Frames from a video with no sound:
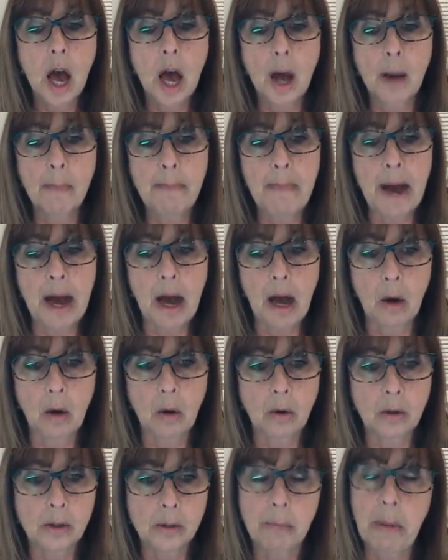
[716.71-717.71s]

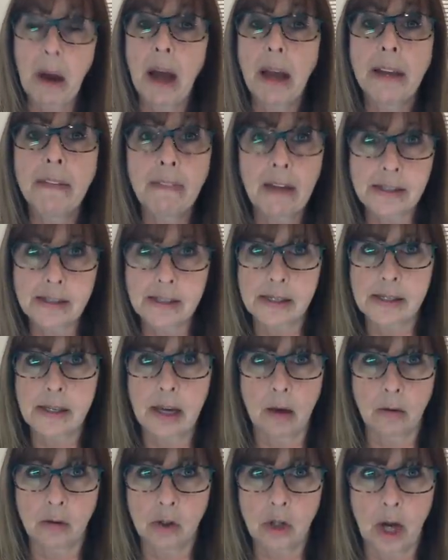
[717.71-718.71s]
about buying that
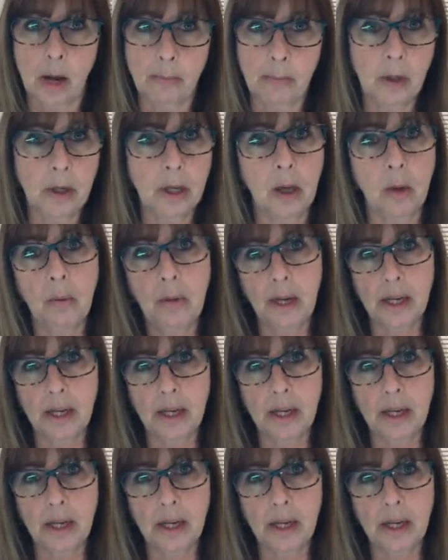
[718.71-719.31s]
discount shopper kit.